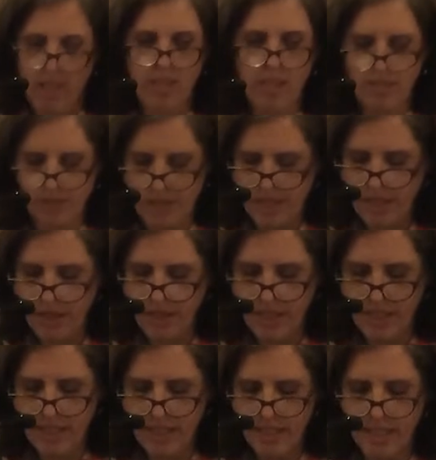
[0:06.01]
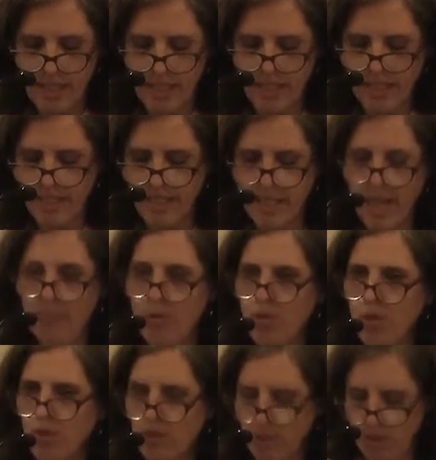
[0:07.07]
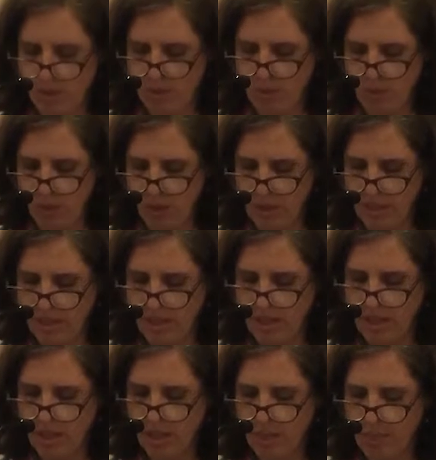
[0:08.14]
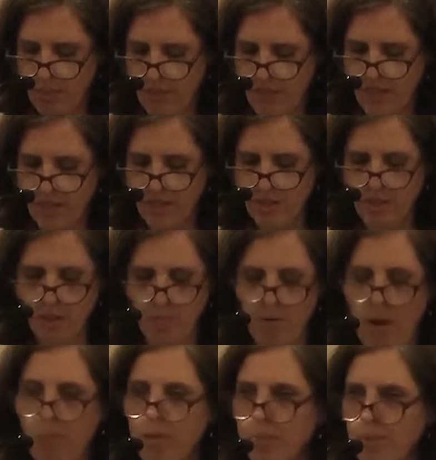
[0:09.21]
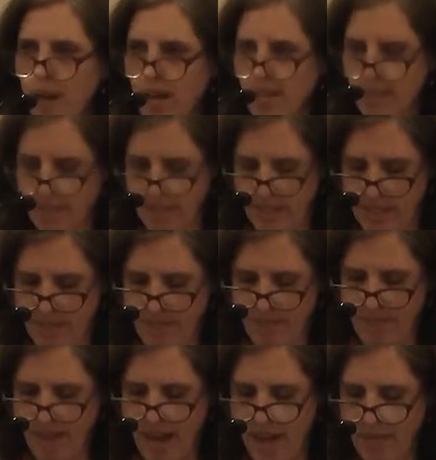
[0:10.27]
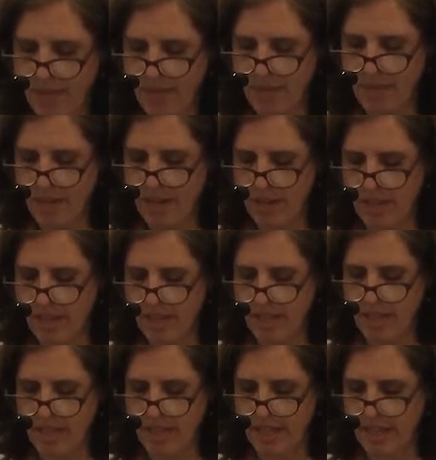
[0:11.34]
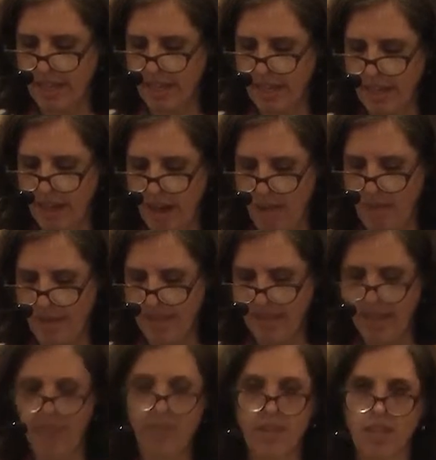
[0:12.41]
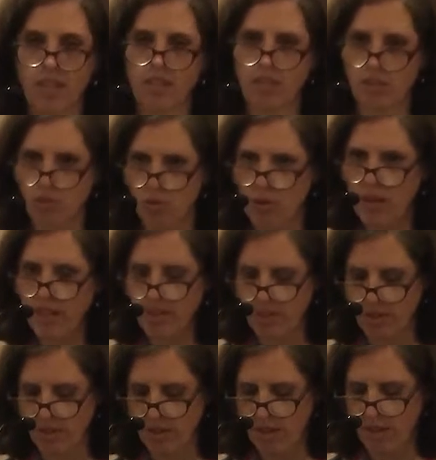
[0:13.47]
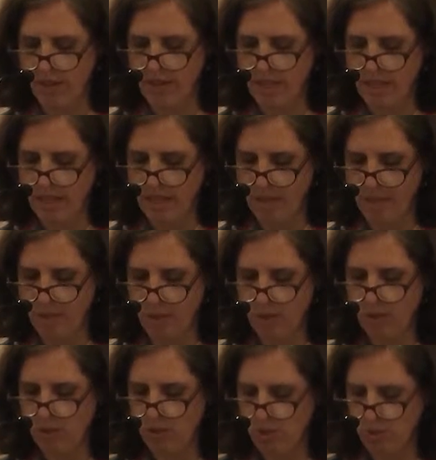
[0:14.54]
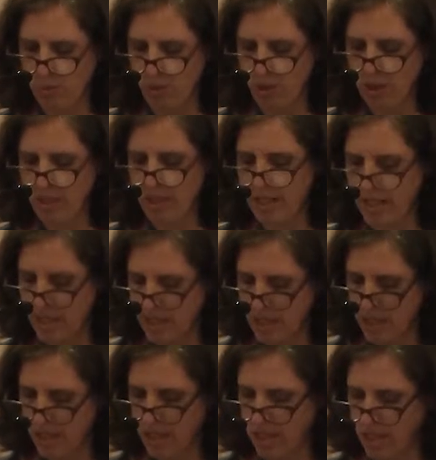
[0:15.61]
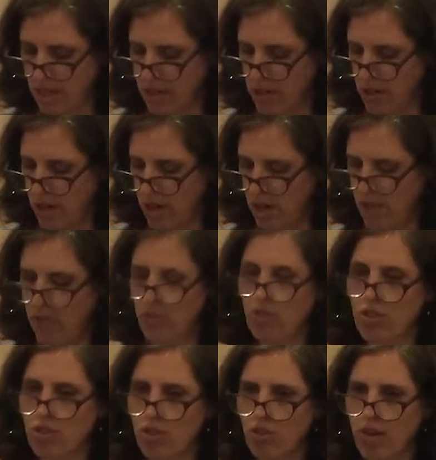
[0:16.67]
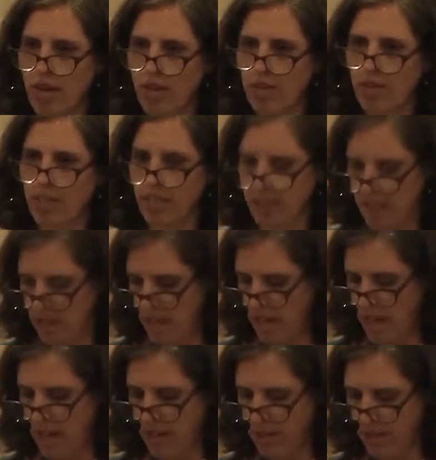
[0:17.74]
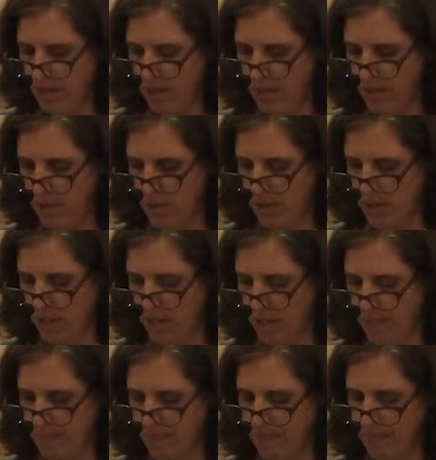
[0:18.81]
Dr. Darity is the Samuel DuBois Cook Professor of Public Policy, African American Studies, and Economics, and the director of the Samuel DuBois Cook Center for Social Equity at Duke University.